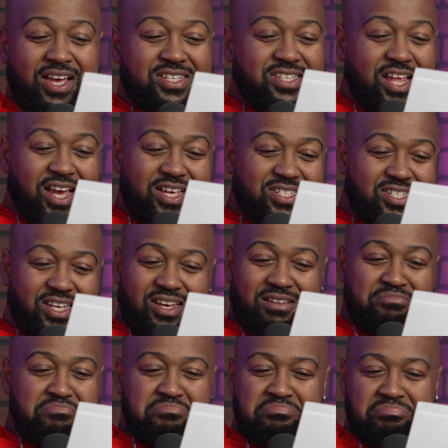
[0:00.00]
His
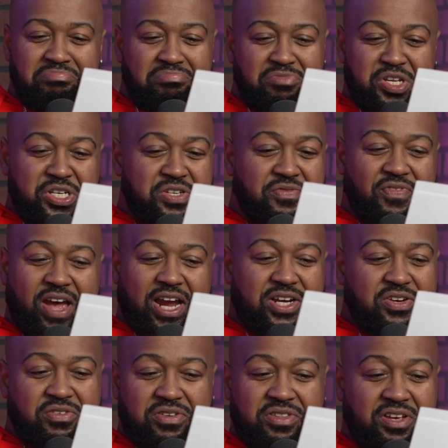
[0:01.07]
legacy doesn't
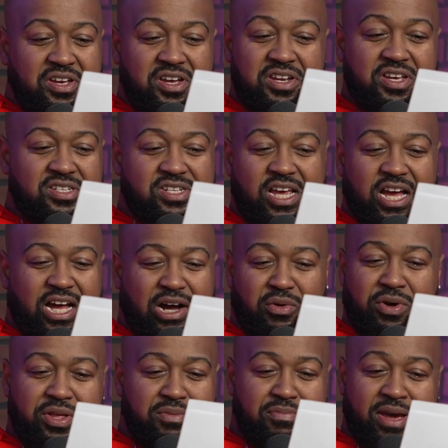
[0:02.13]
factor in. The good does not
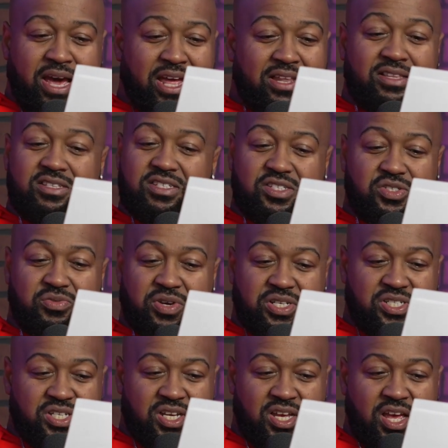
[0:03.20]
outweigh the bad in this
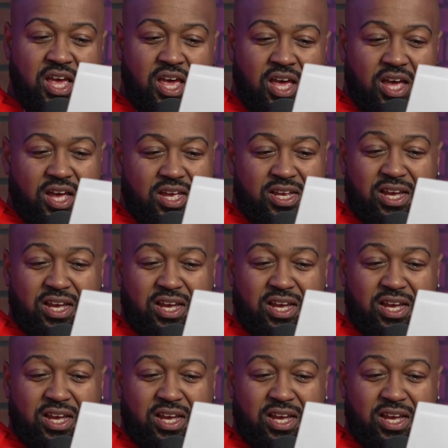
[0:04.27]
situation. No.